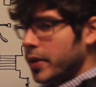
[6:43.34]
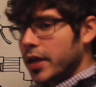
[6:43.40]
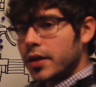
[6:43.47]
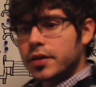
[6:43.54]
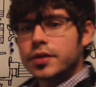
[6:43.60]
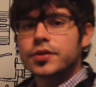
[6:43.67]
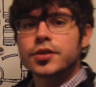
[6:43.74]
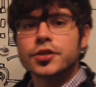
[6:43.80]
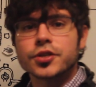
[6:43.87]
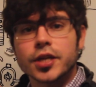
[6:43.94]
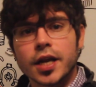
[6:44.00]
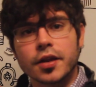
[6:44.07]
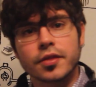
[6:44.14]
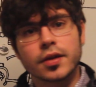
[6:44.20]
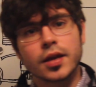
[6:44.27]
made a decision
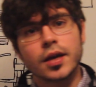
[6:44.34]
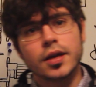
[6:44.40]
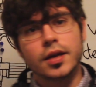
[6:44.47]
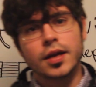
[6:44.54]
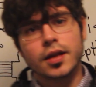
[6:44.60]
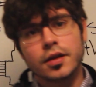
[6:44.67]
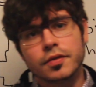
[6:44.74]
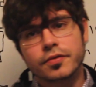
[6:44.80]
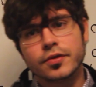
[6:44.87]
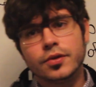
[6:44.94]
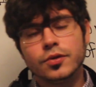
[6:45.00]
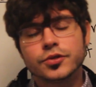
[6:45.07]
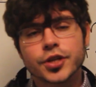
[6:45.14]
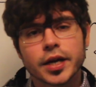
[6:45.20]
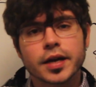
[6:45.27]
out of the gate. And if
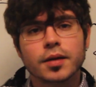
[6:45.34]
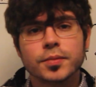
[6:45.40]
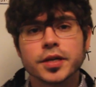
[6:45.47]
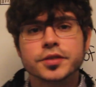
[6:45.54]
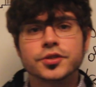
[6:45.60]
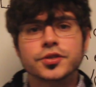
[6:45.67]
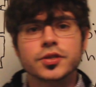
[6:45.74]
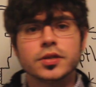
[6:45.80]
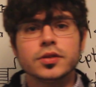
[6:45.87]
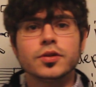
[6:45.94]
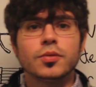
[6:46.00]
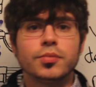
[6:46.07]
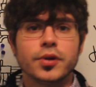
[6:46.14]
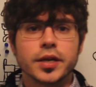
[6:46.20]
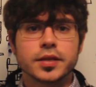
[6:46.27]
you check out my
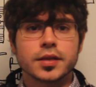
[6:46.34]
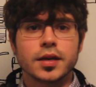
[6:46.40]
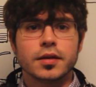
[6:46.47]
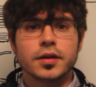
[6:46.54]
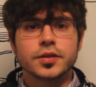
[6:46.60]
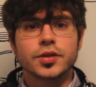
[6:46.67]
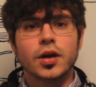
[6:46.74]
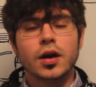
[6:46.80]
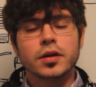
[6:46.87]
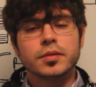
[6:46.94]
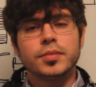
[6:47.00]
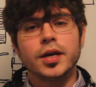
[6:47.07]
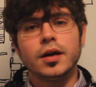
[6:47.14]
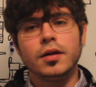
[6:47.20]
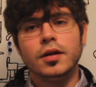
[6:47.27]
Jacinto breakdown, I talk
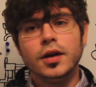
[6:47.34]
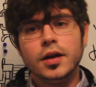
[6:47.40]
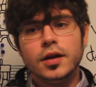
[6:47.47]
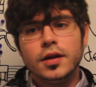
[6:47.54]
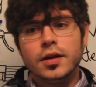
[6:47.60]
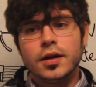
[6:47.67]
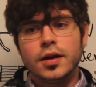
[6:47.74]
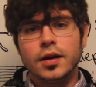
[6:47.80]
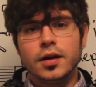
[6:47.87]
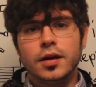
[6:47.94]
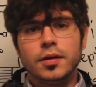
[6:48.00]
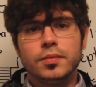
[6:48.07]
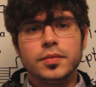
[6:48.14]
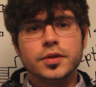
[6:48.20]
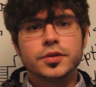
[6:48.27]
about
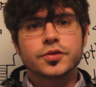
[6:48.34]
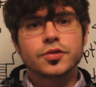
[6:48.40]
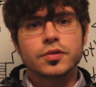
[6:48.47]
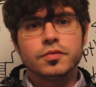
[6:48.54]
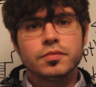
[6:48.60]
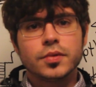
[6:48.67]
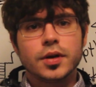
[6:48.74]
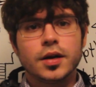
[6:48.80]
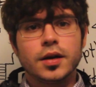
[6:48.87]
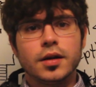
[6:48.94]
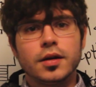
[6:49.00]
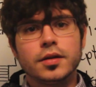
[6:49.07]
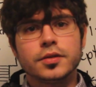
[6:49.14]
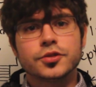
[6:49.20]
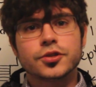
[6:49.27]

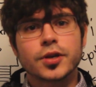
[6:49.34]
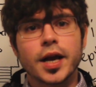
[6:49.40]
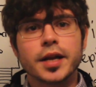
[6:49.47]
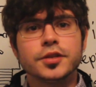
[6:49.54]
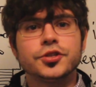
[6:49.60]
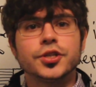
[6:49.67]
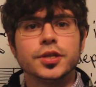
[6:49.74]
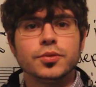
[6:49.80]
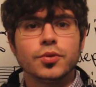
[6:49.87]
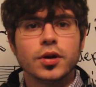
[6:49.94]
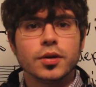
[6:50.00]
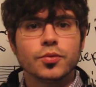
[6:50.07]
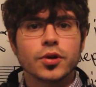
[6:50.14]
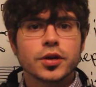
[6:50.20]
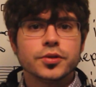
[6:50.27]
strategy,
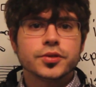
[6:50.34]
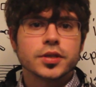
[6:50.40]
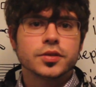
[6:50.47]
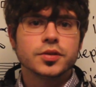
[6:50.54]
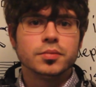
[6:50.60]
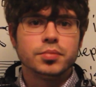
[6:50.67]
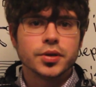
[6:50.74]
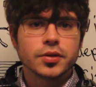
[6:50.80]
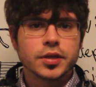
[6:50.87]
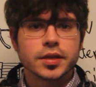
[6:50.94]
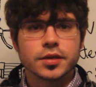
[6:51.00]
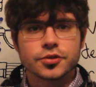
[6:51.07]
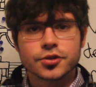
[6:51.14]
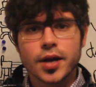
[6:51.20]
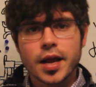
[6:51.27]
what goes into building
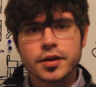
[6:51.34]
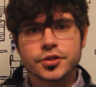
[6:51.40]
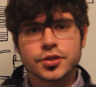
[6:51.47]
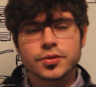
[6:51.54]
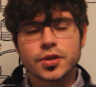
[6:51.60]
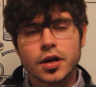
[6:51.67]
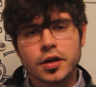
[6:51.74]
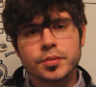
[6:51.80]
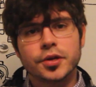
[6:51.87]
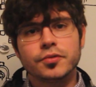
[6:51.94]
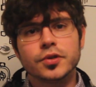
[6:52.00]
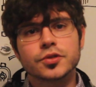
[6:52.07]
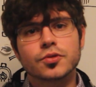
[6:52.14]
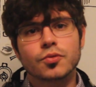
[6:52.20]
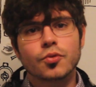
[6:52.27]
a strategy. We talk about
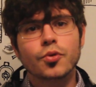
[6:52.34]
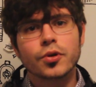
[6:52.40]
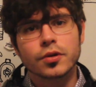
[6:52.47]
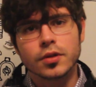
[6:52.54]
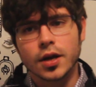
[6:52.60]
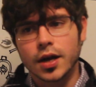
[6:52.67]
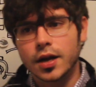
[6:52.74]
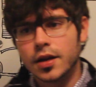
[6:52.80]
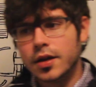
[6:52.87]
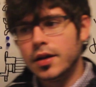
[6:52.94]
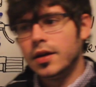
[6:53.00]
risk-reward a lot.